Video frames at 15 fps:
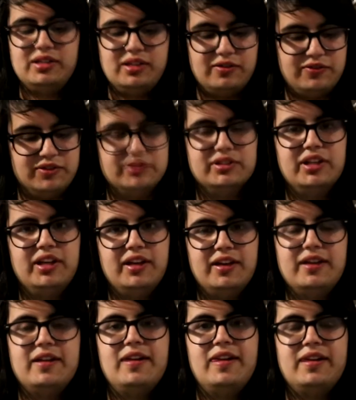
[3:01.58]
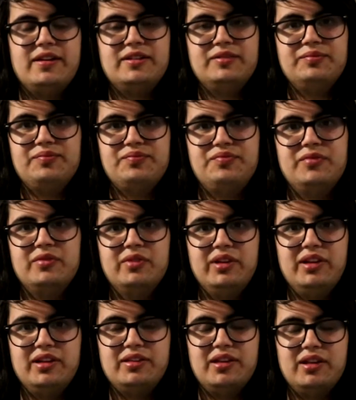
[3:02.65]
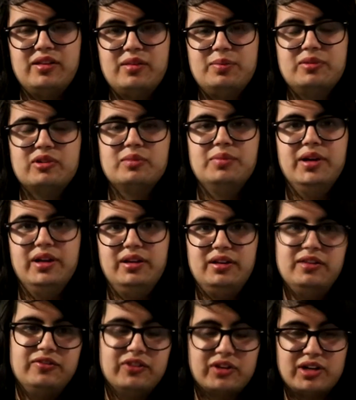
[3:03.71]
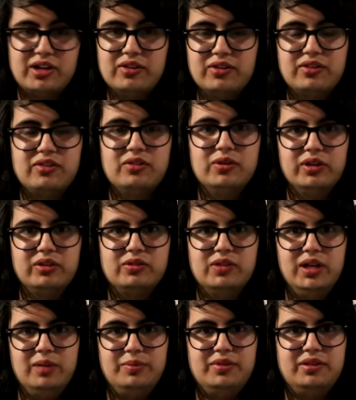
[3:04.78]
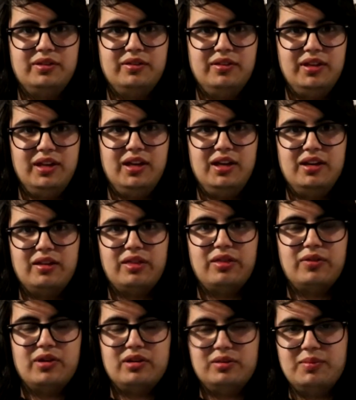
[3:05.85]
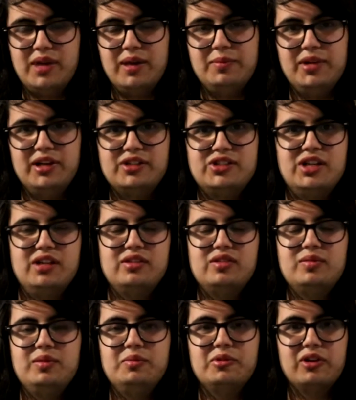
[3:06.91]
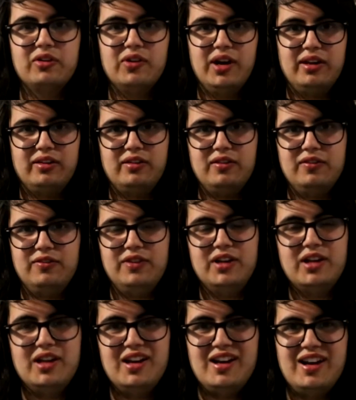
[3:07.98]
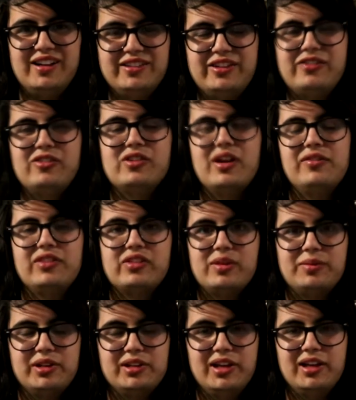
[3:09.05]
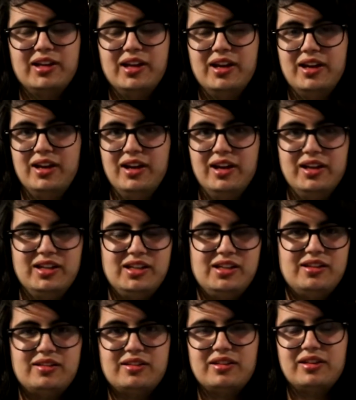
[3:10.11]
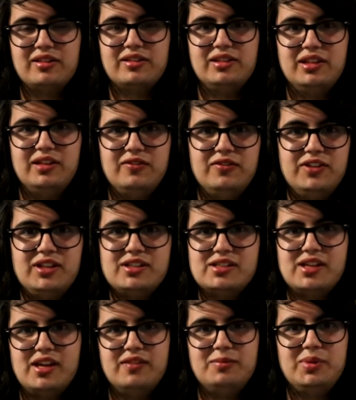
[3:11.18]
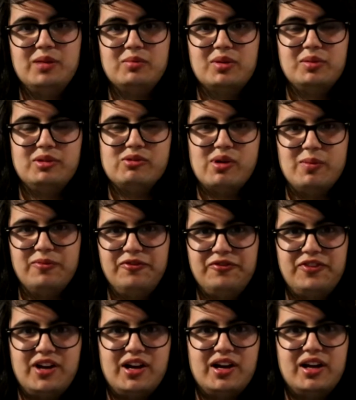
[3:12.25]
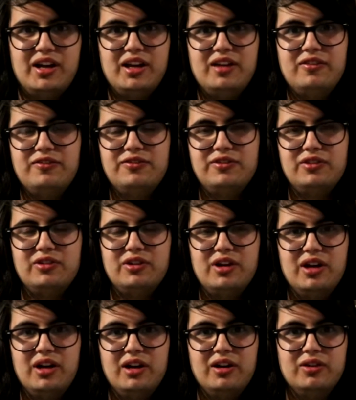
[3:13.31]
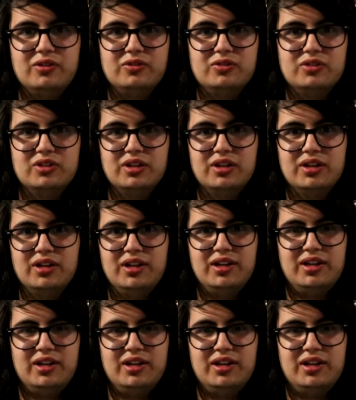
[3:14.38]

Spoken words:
differently. When you hit that sport button, if your car is so equipped, the throttle mapping changes to be more aggressive. Unless you're driving something like an E60 V10 BMW M5 or